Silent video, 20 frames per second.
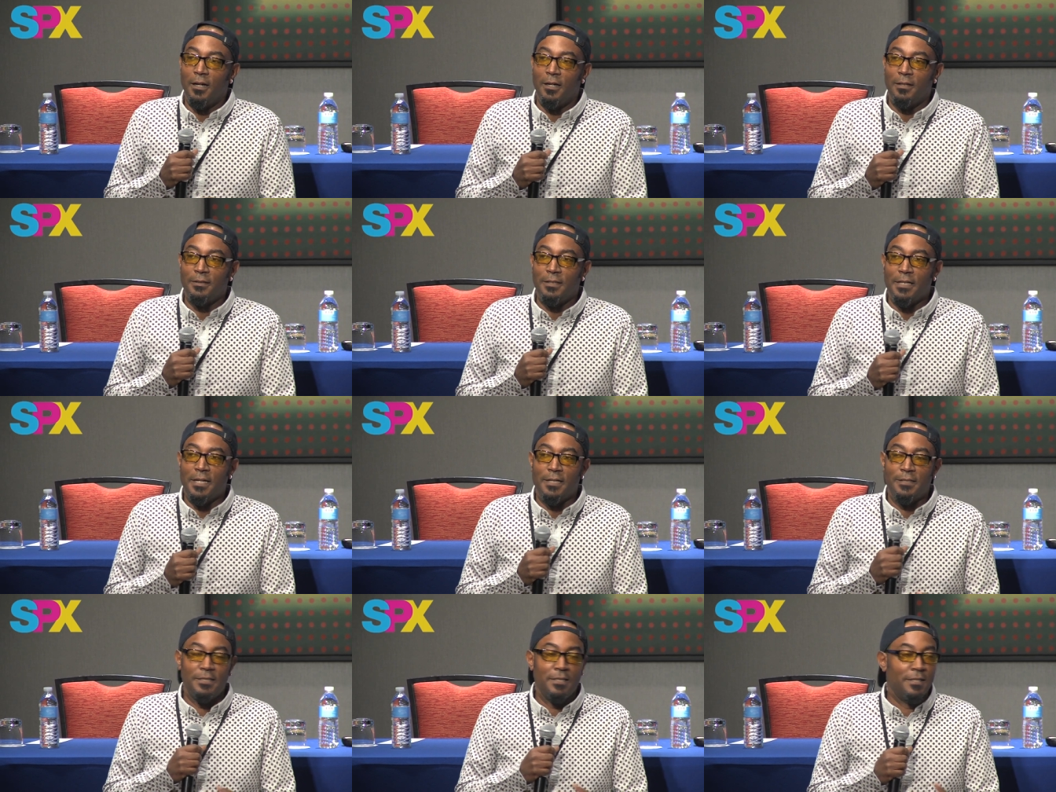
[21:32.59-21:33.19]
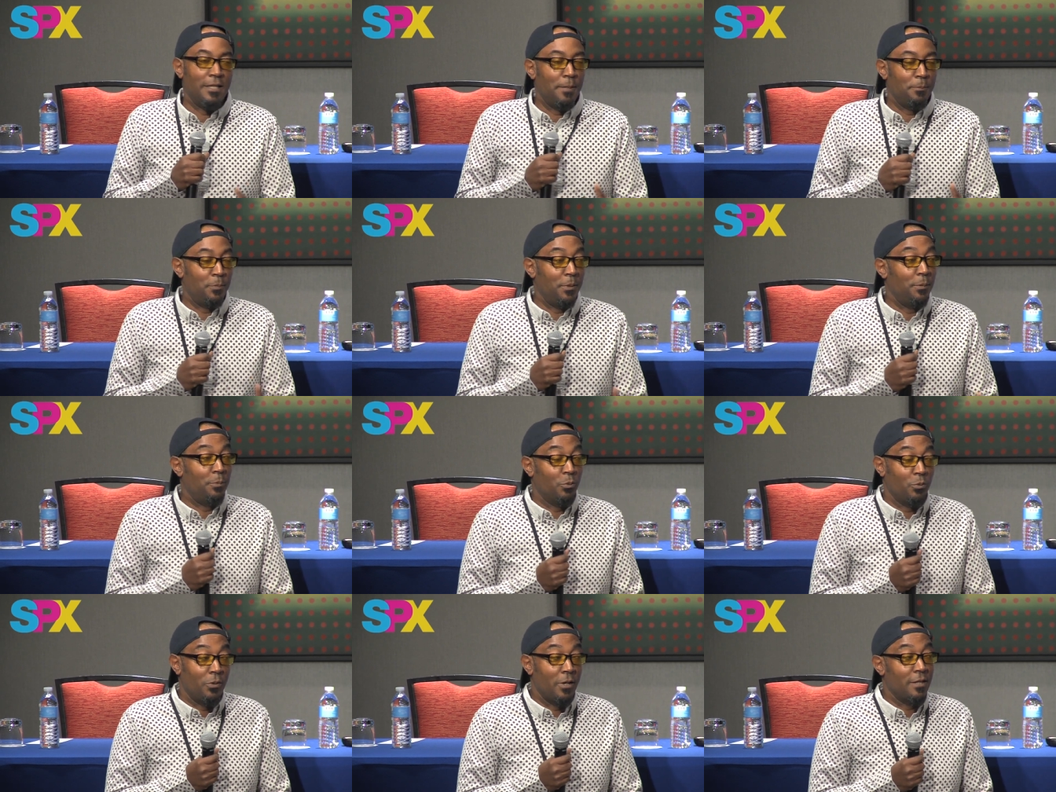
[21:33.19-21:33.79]
the idea that
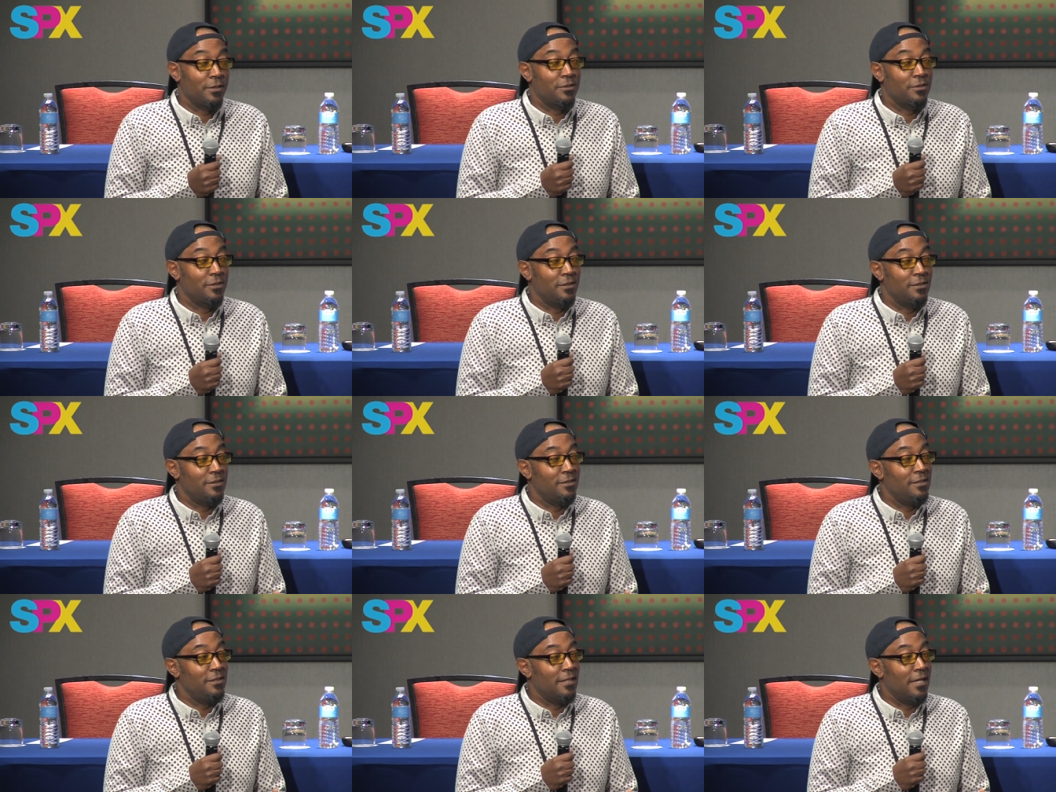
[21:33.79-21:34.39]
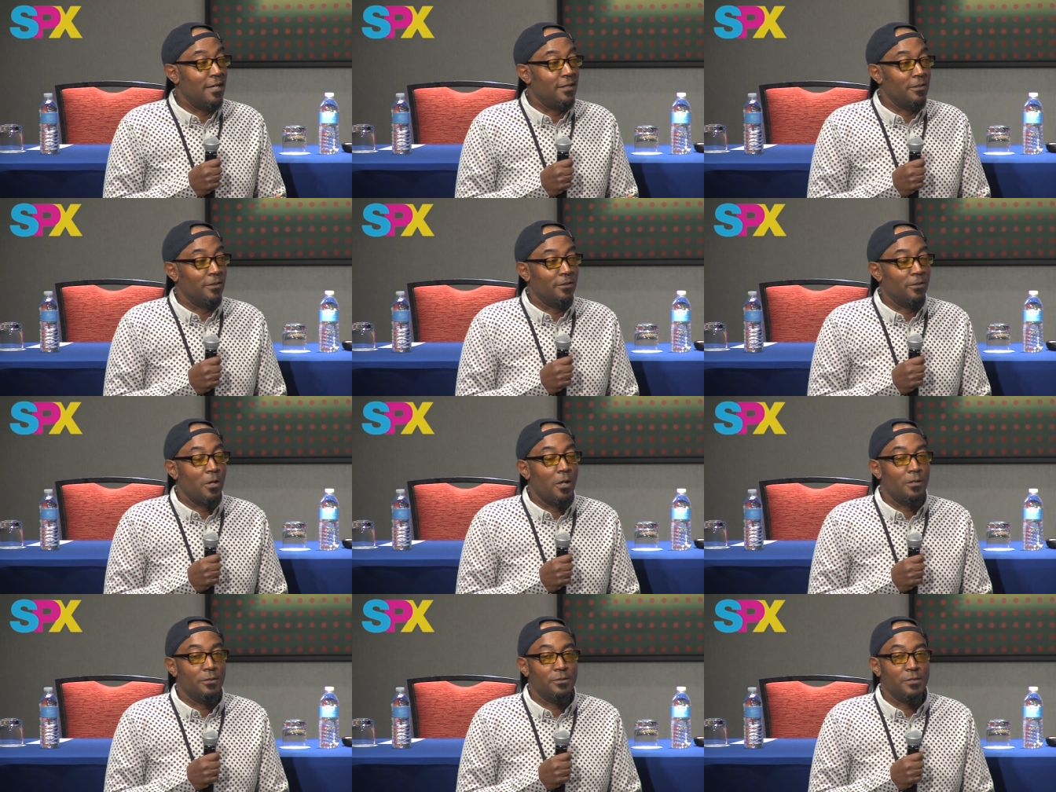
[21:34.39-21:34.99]
people actually see that and
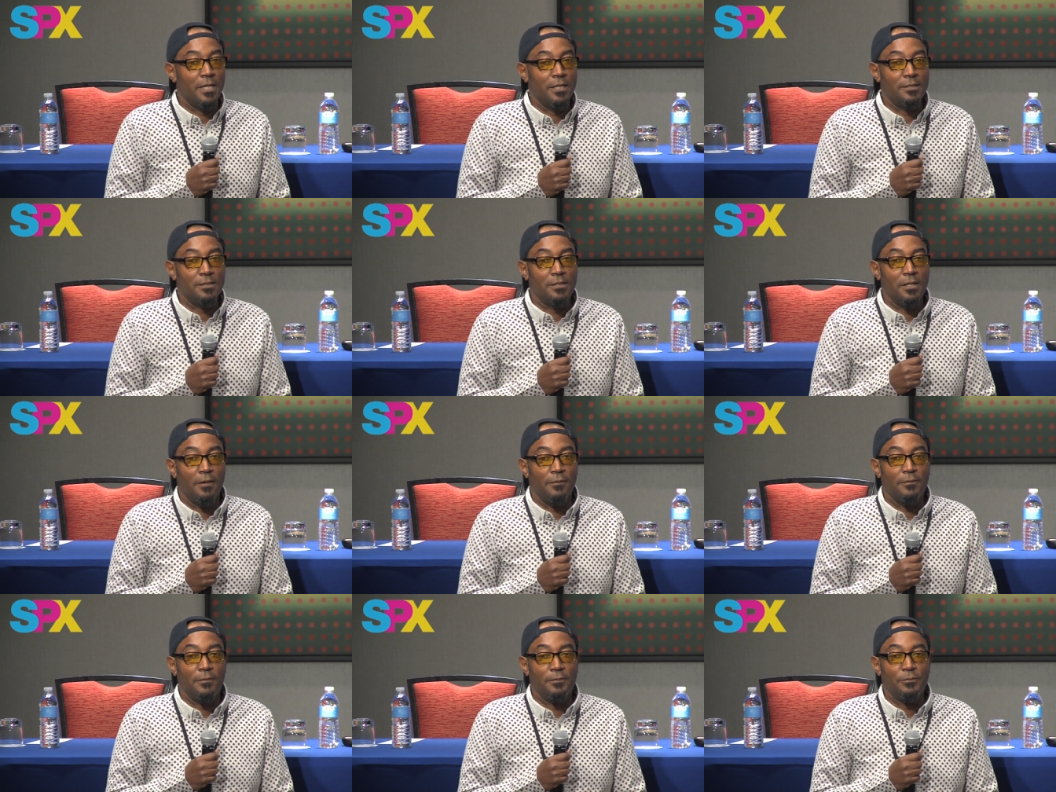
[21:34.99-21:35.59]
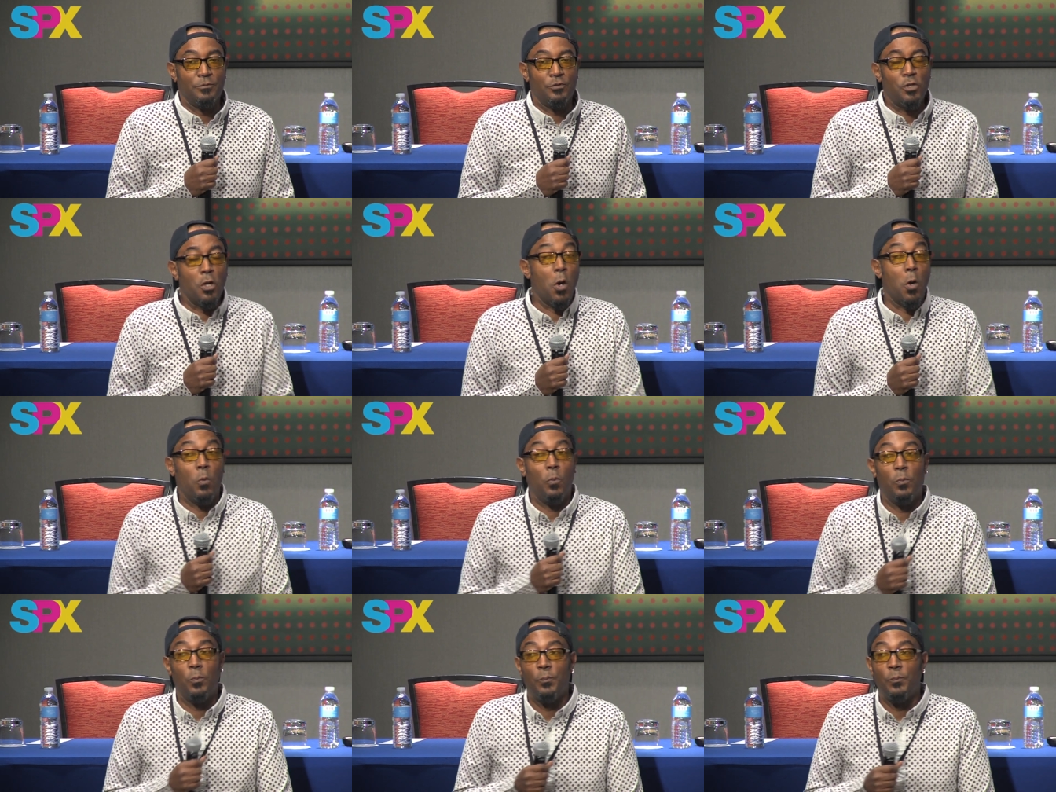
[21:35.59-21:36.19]
acknowledge that stuff. So